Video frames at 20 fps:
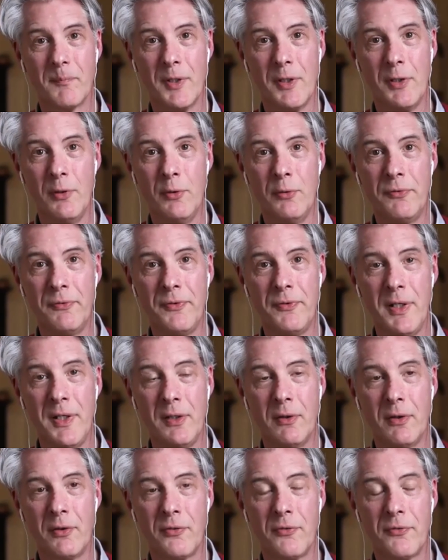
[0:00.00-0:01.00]
You
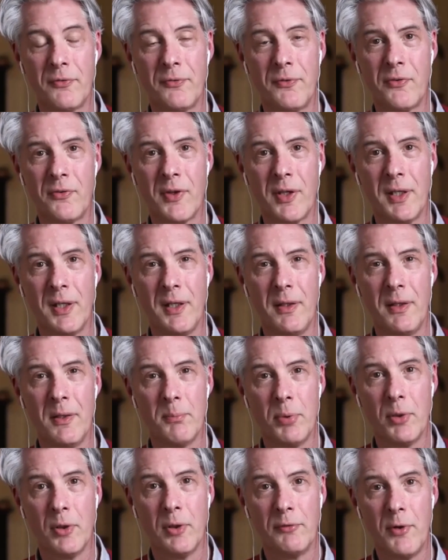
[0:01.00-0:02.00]
feel suddenly the
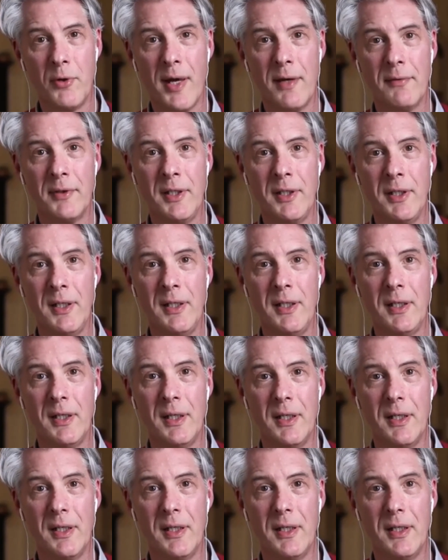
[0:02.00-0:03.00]
pull of gravity
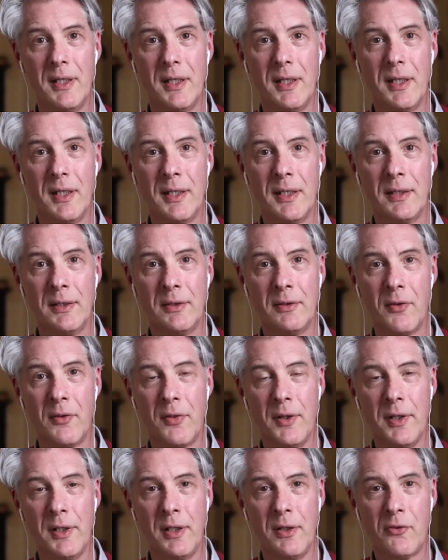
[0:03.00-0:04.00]
and
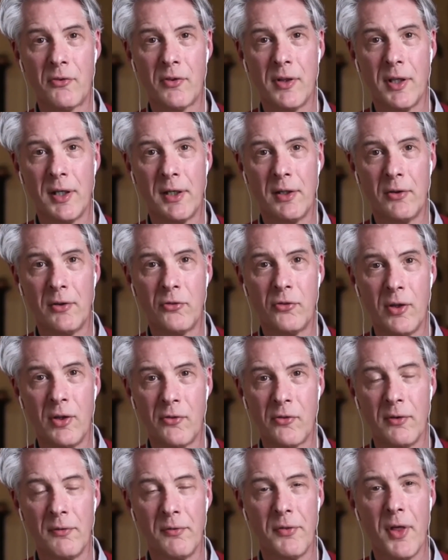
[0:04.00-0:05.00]
the
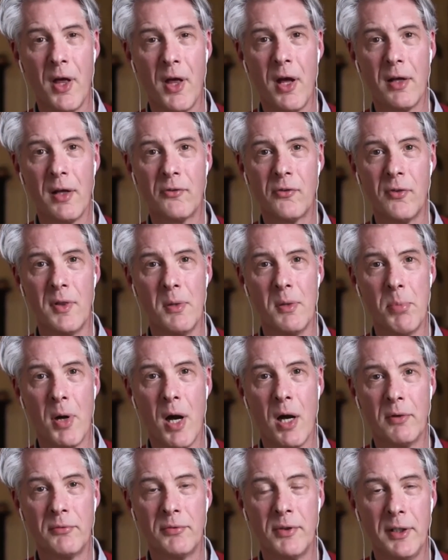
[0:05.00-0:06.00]
sluggishness of thoughts and the
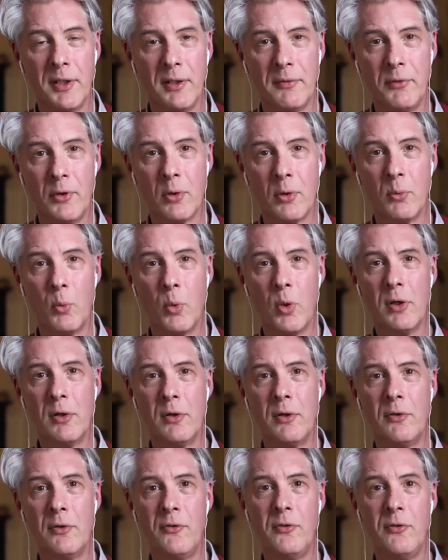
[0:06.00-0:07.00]
poverty of your
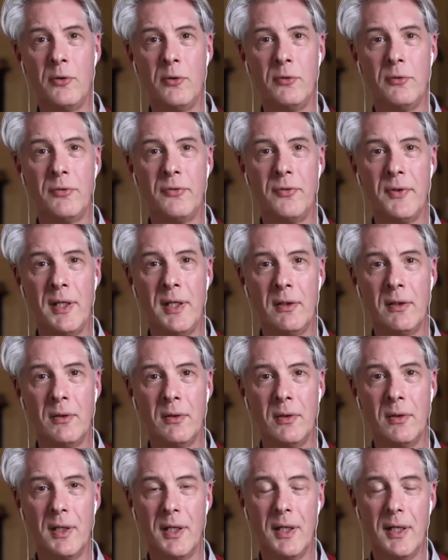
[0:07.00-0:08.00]
words. You
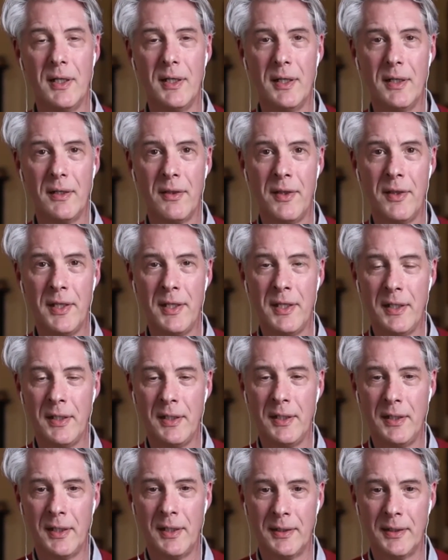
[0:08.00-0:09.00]
feel
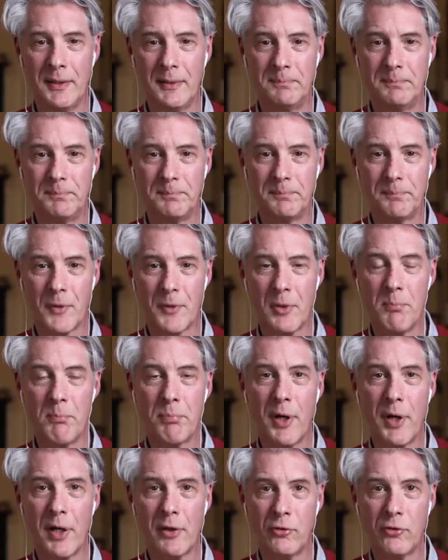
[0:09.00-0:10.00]
the
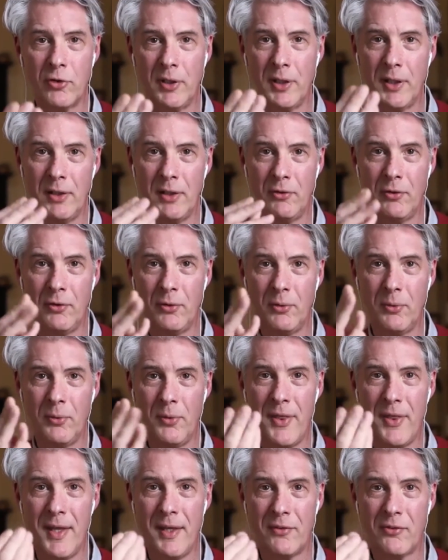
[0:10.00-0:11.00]
compression into
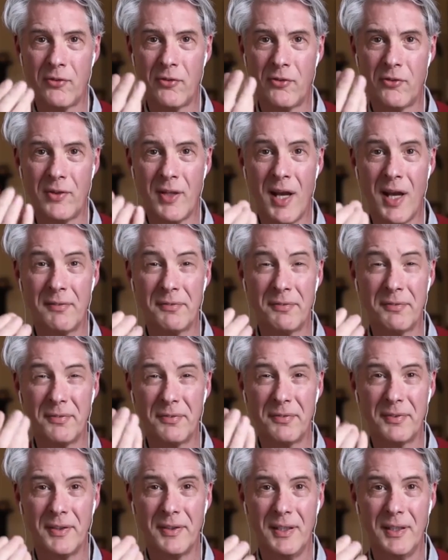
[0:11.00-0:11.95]
this stuff.